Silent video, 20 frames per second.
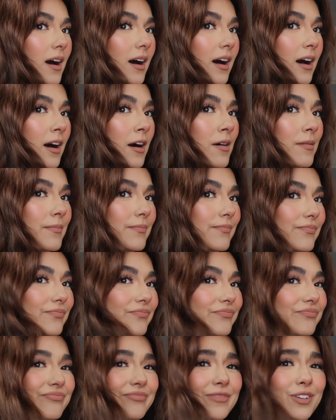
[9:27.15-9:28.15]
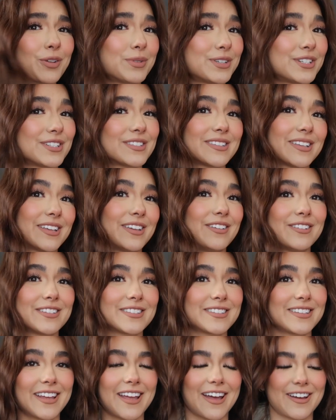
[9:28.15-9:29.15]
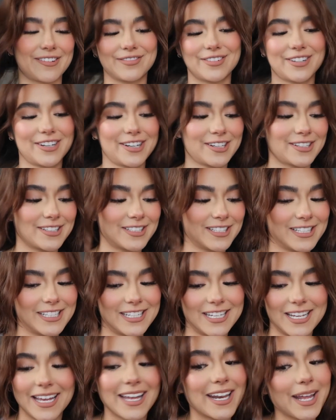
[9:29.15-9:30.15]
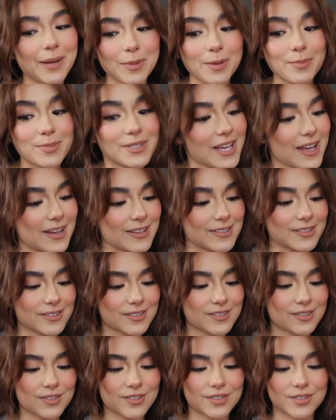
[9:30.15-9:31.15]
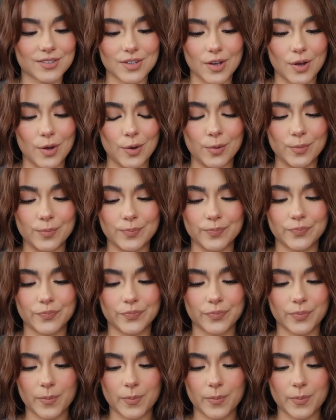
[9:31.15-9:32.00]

um, which is the cutest thing ever and I'm obsessed so